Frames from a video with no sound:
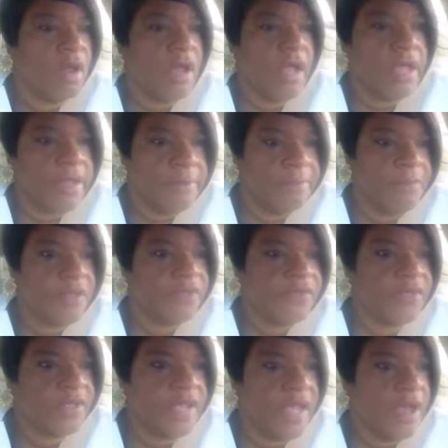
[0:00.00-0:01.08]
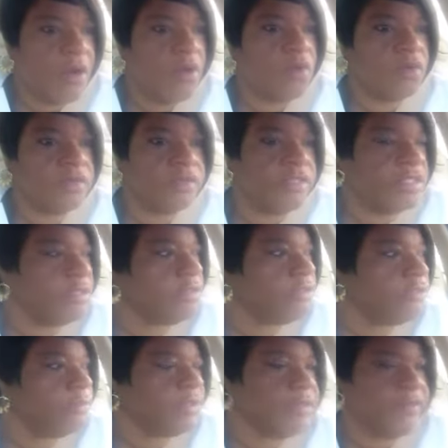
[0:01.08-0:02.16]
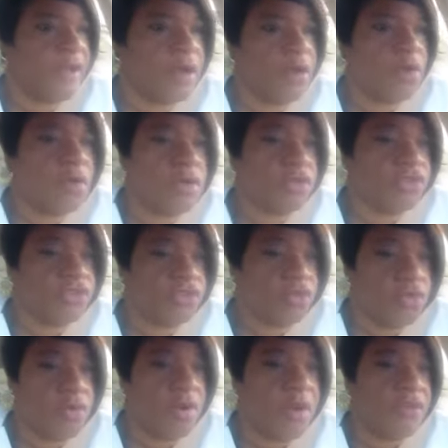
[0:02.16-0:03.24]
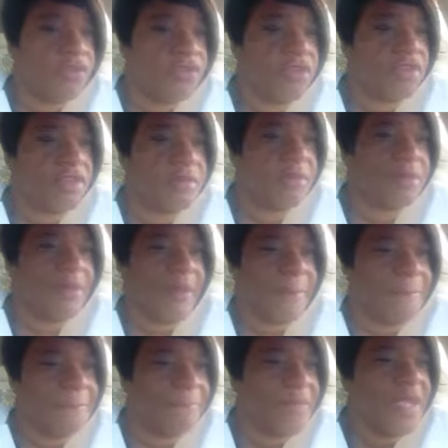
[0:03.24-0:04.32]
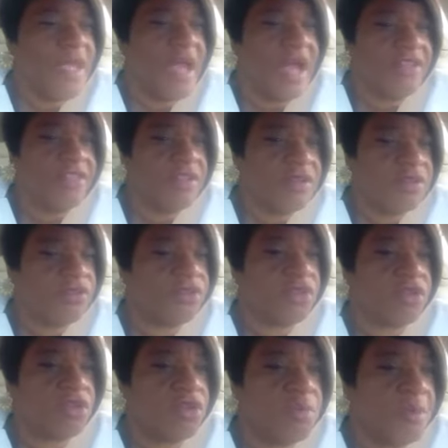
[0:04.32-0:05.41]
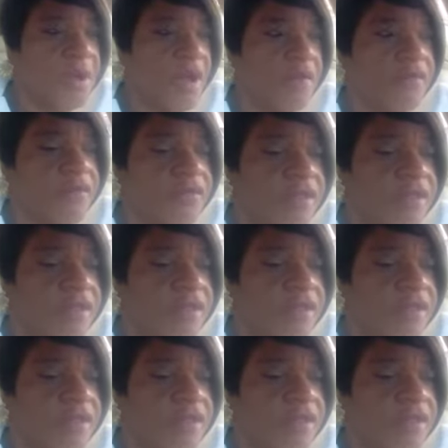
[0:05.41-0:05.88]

I am missing out on deals because I'll go in the store, I'll see something, I'm like, I think there's a coupon for